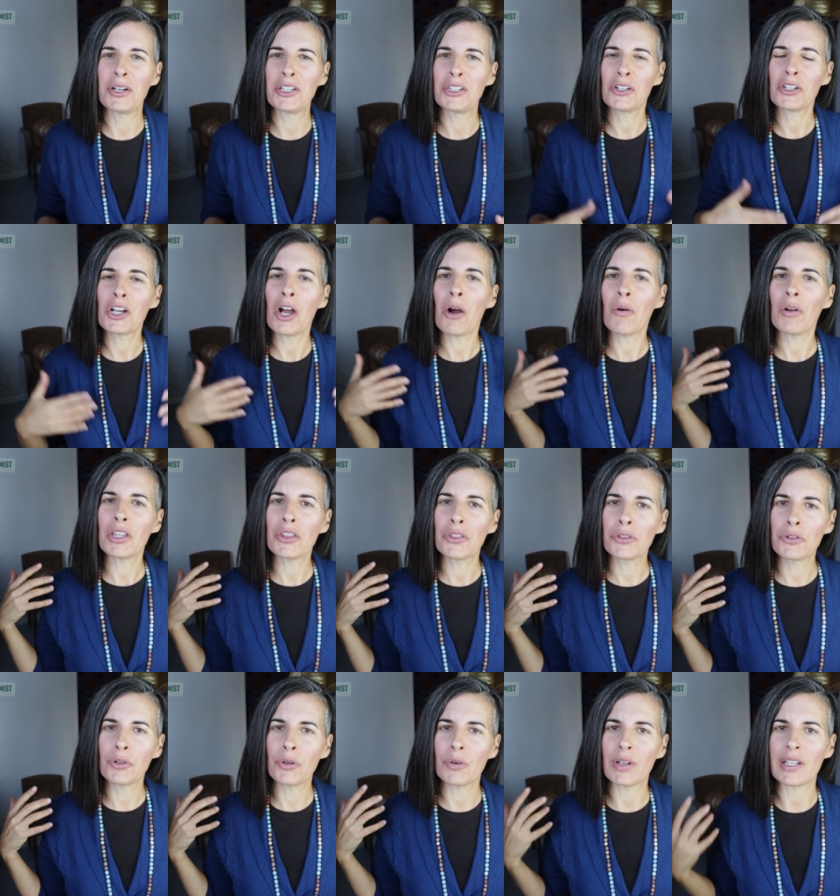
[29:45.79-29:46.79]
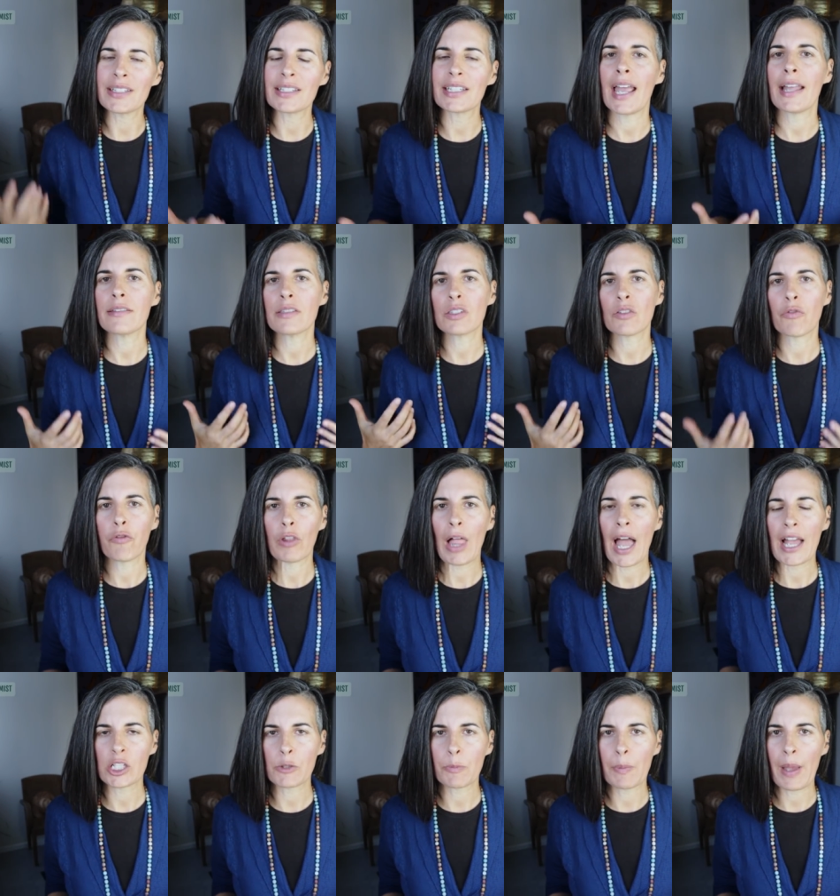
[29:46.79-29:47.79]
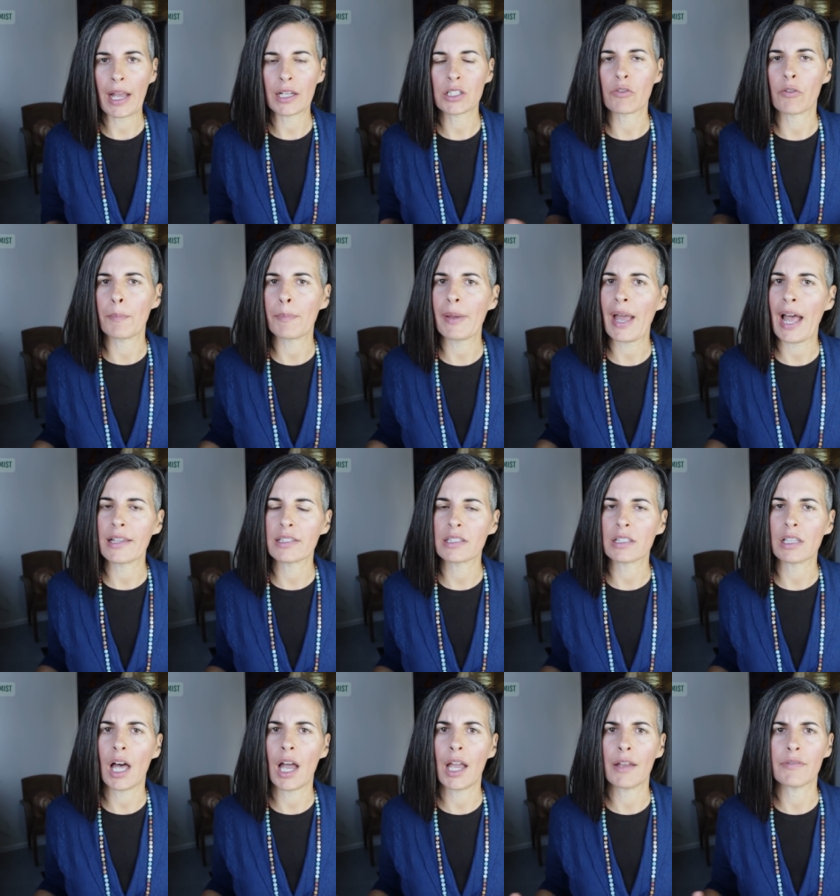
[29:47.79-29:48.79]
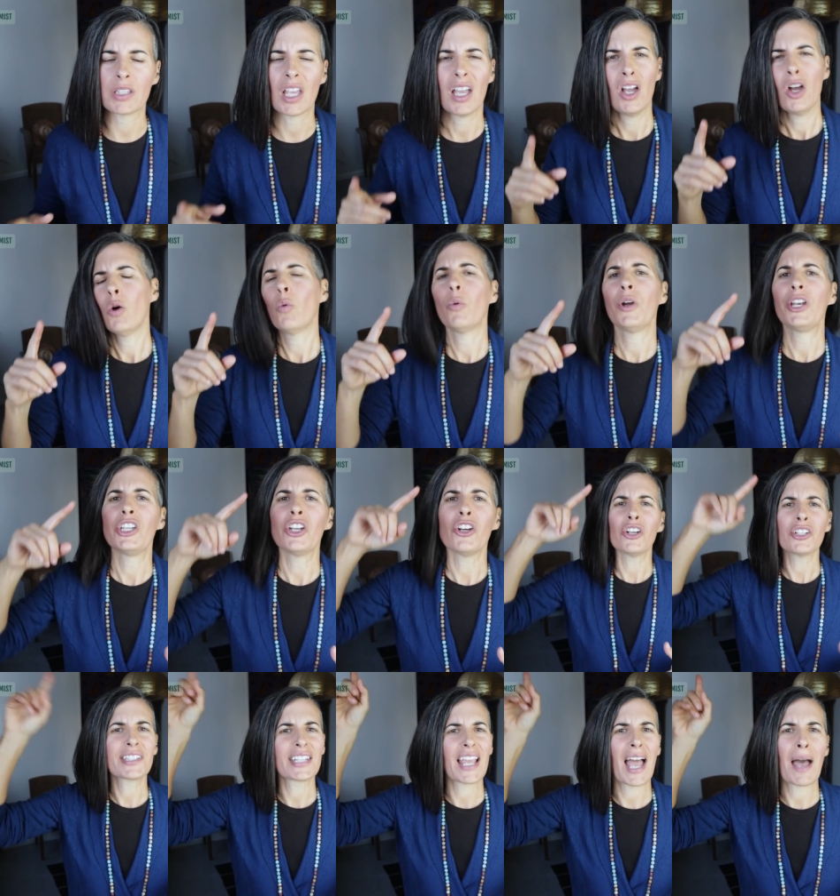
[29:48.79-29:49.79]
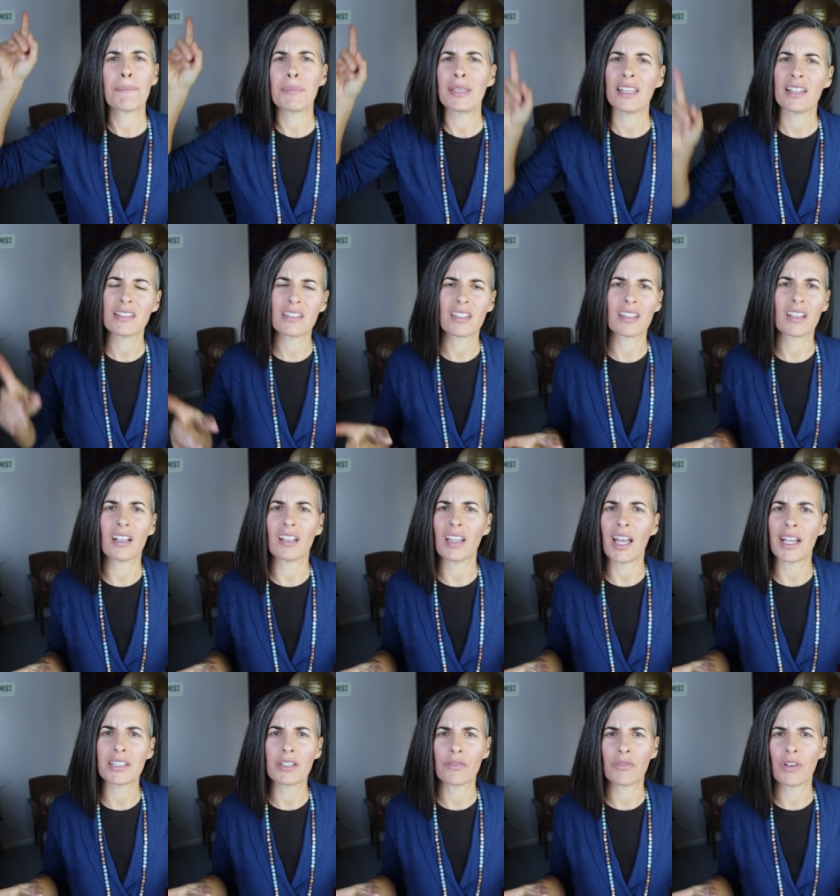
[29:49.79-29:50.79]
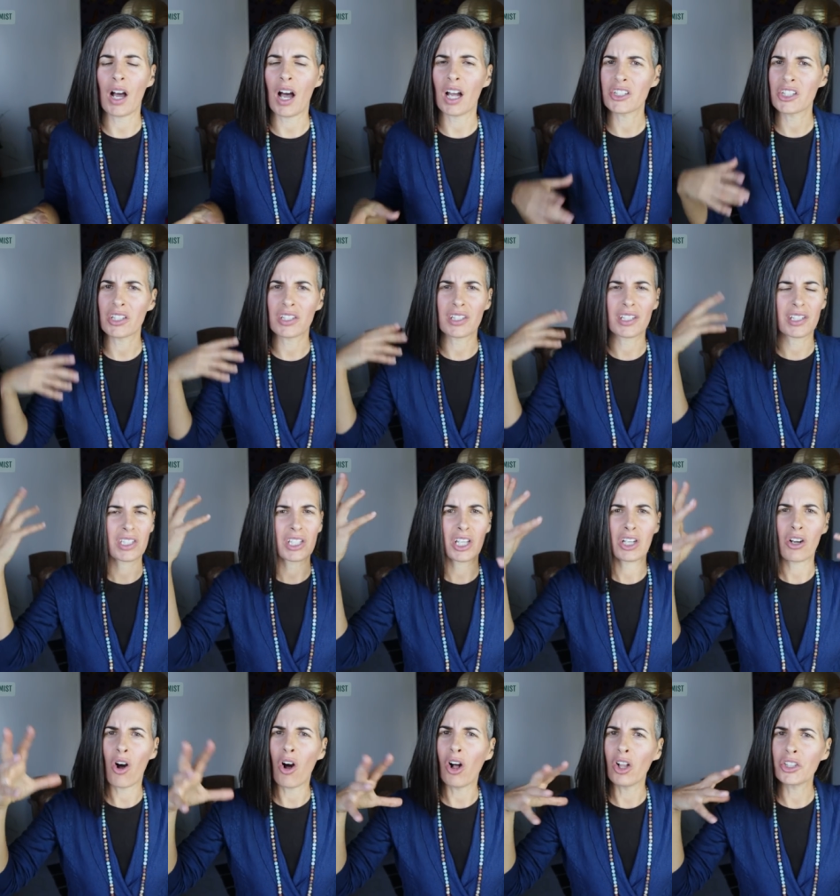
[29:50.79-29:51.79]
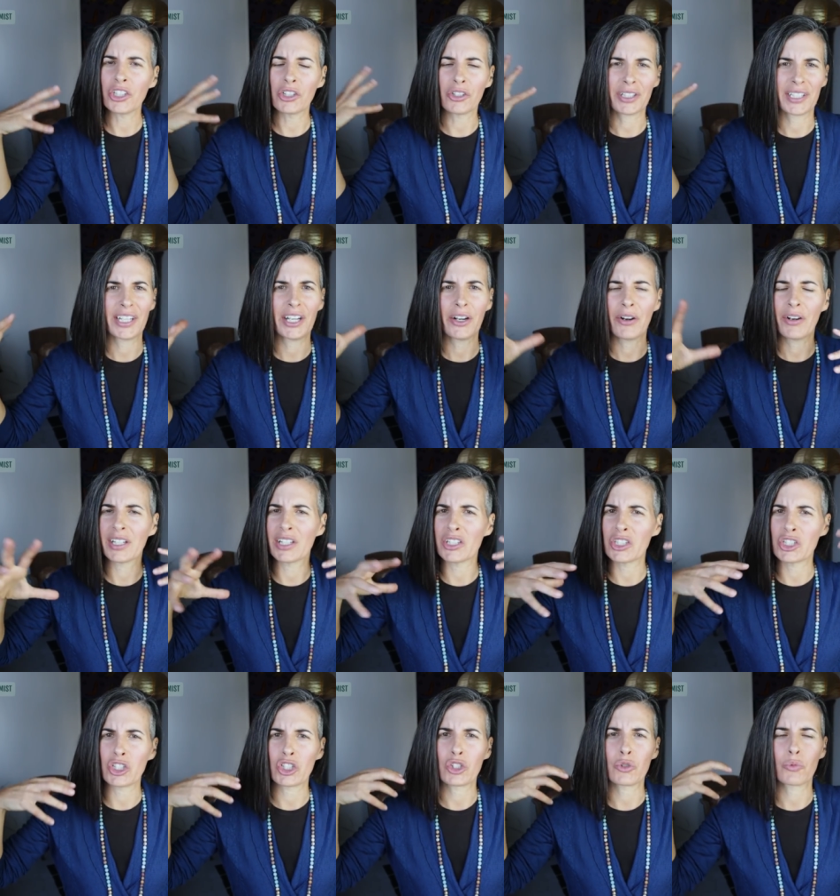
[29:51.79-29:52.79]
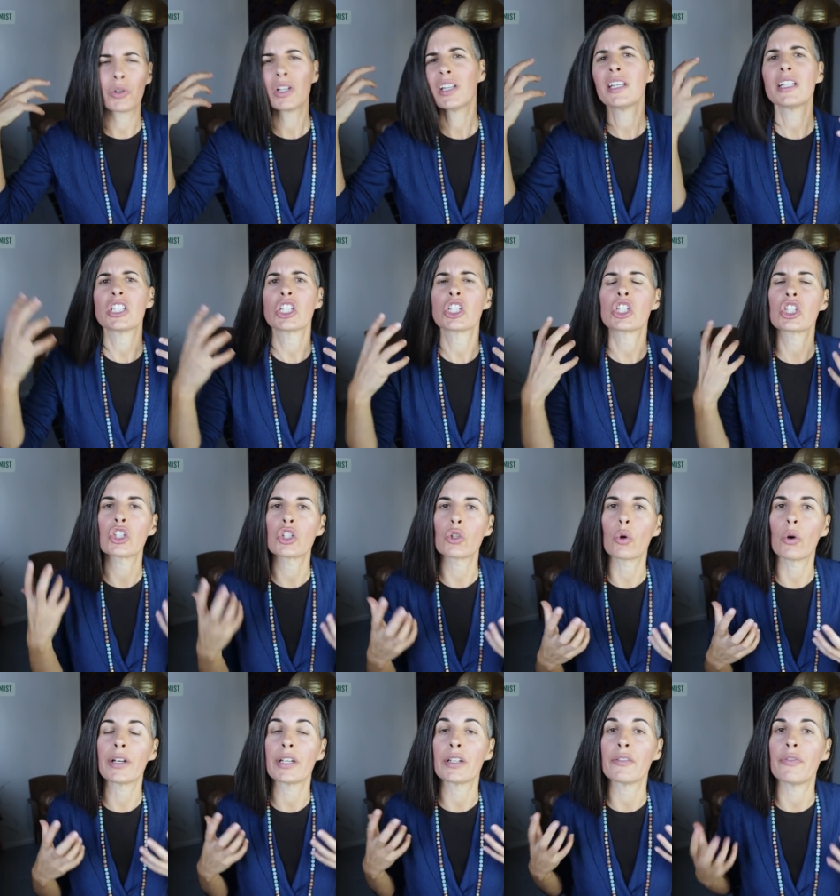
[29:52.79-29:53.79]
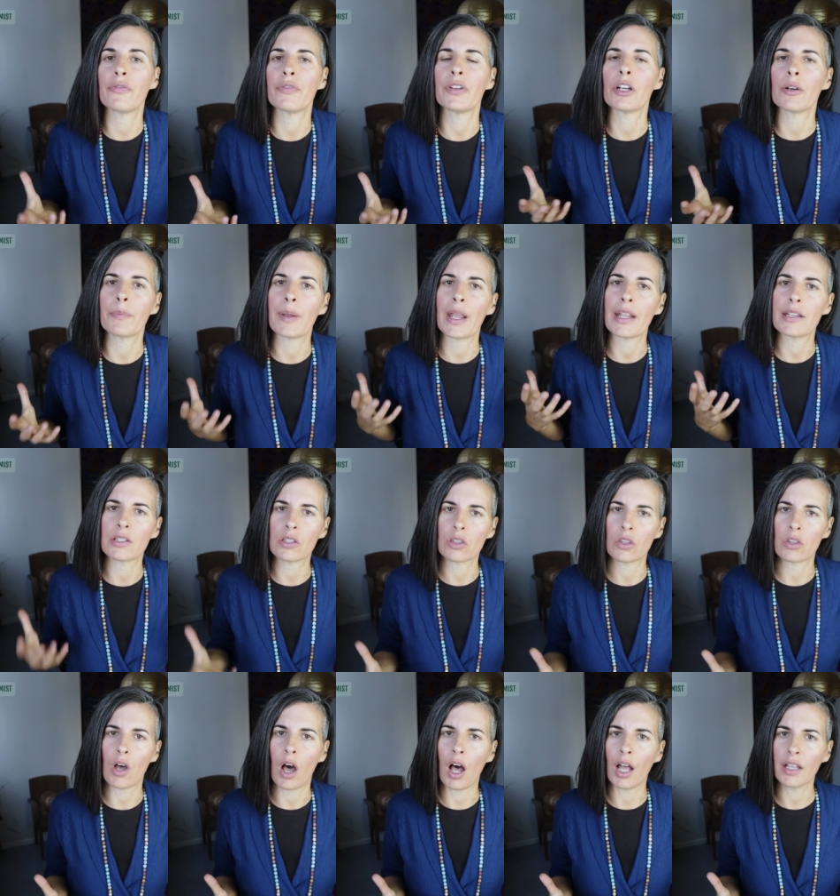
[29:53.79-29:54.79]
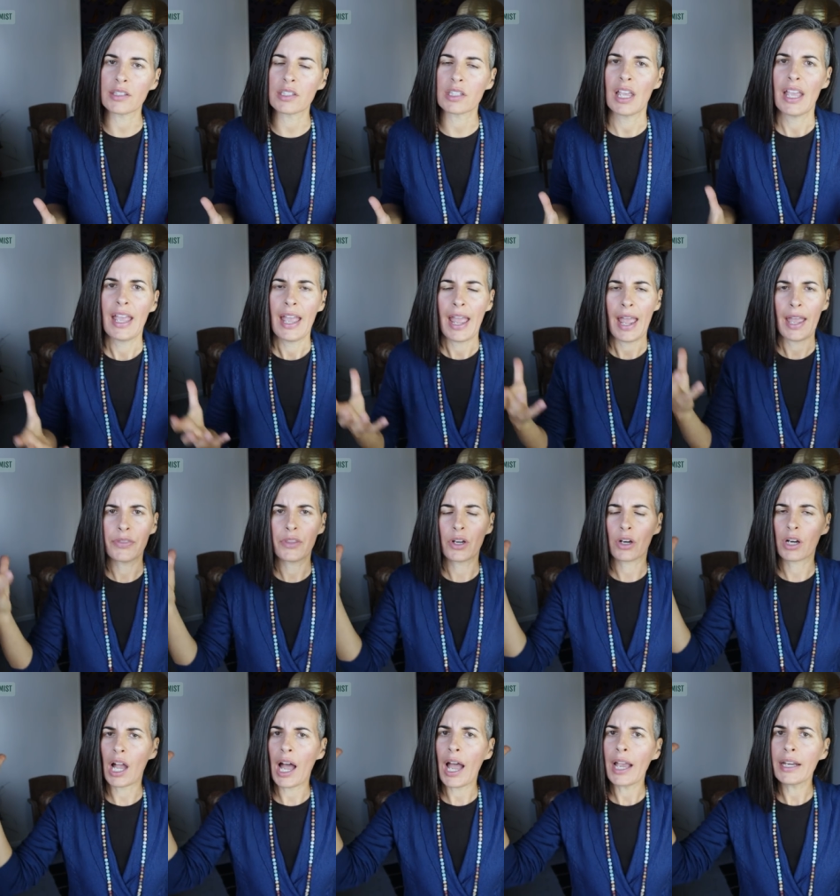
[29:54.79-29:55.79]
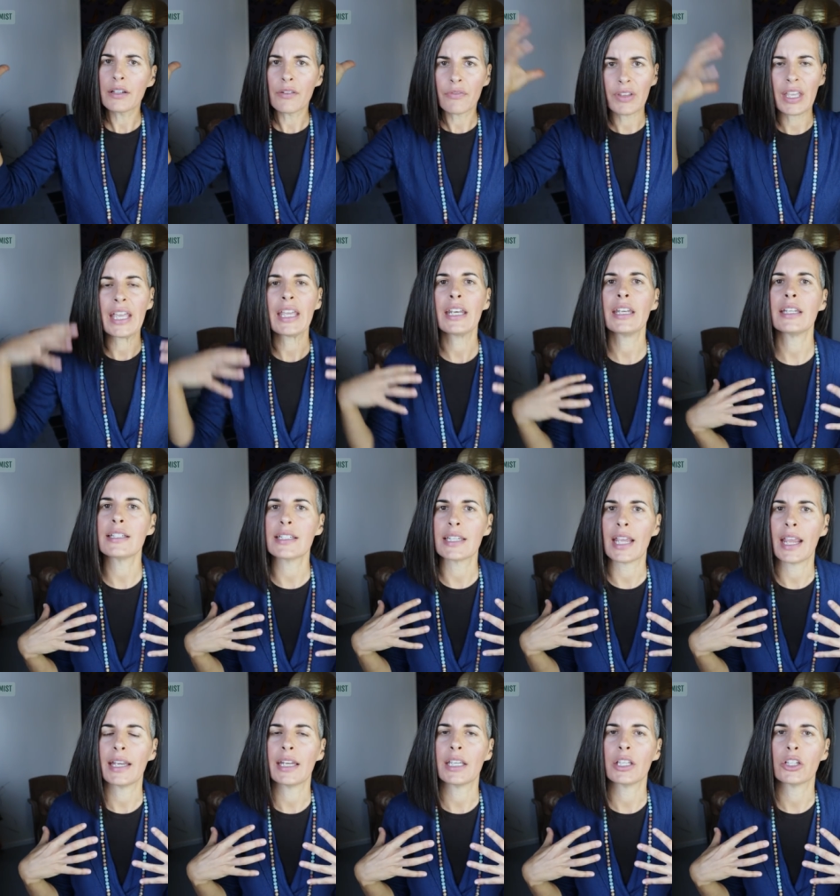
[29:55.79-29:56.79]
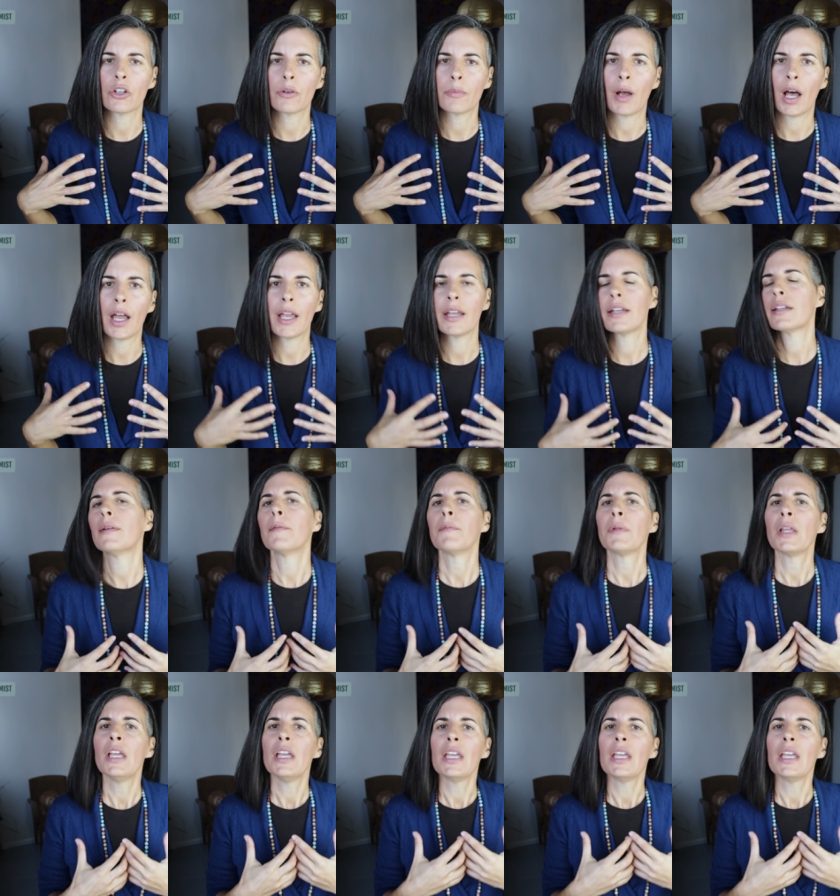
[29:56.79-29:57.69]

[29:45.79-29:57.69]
When you're going through intense flashbacks from past lives, when you're tapping into the collective consciousness and all you're hearing is just really distorted fear based thoughts and they're kind of inundating your mind,